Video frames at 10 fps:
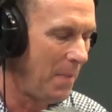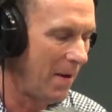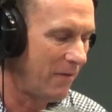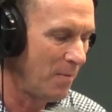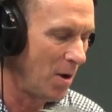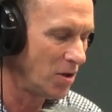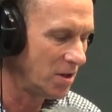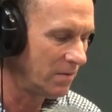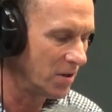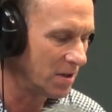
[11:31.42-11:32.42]
But for
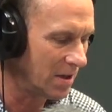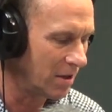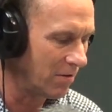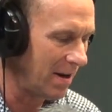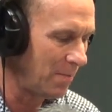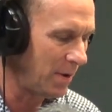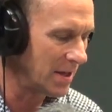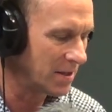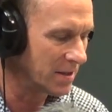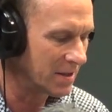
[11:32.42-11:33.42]
most of us, a great
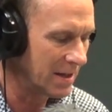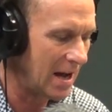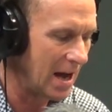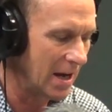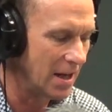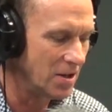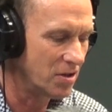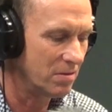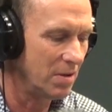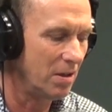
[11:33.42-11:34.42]
place to start is
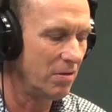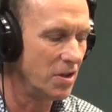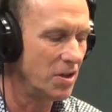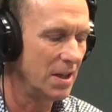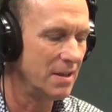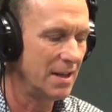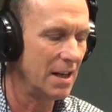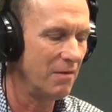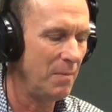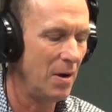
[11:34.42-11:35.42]
to increase your
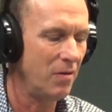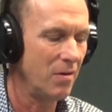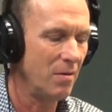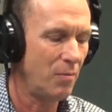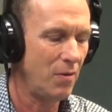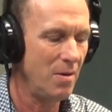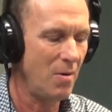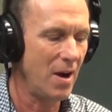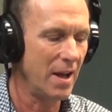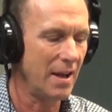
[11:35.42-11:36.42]
intake of both
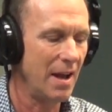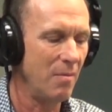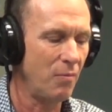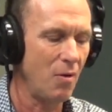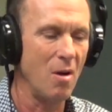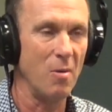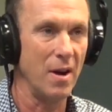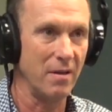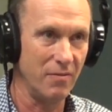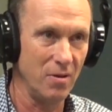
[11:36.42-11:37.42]
prebiotic and
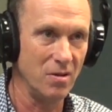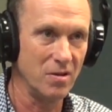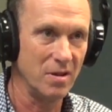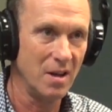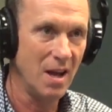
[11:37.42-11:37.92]
probiotic foods,